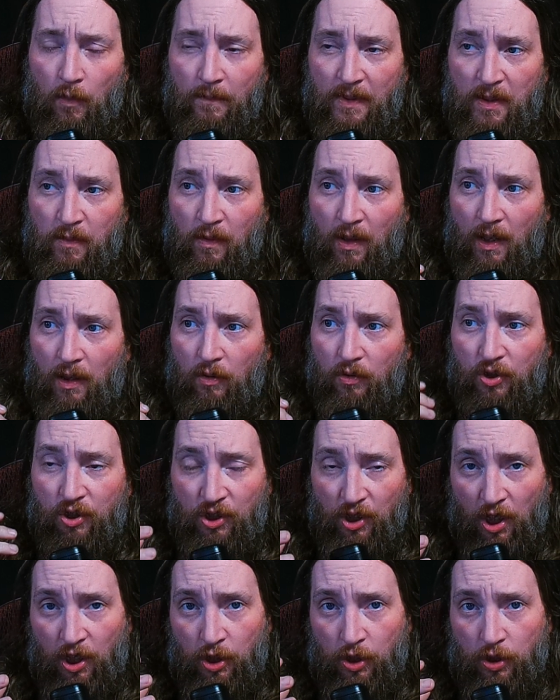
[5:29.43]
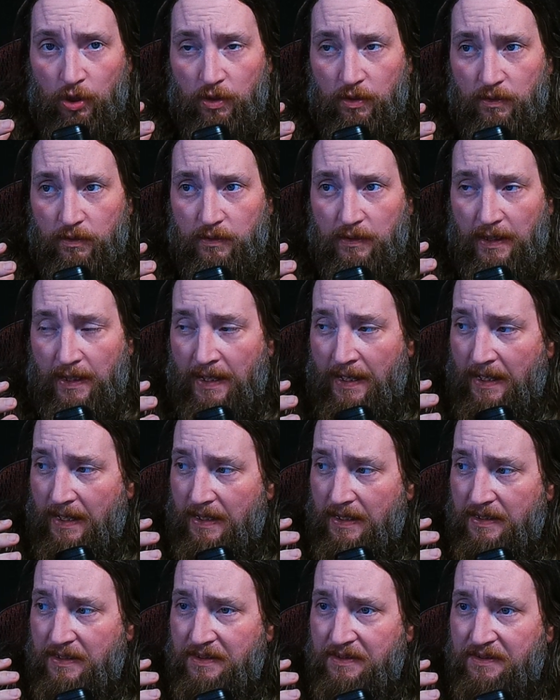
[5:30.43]
Meanwhile, Gunnar
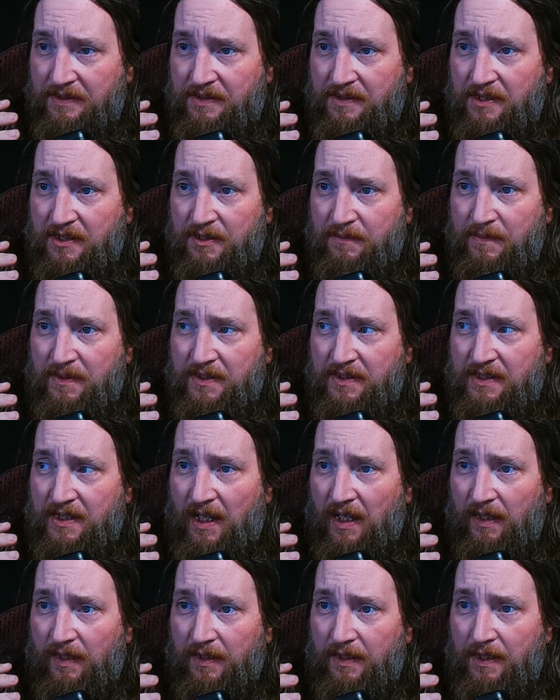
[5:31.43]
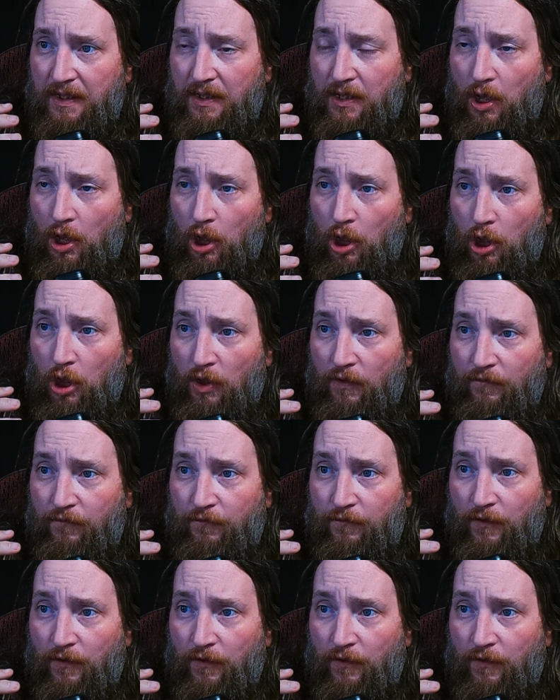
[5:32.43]
has this mentality of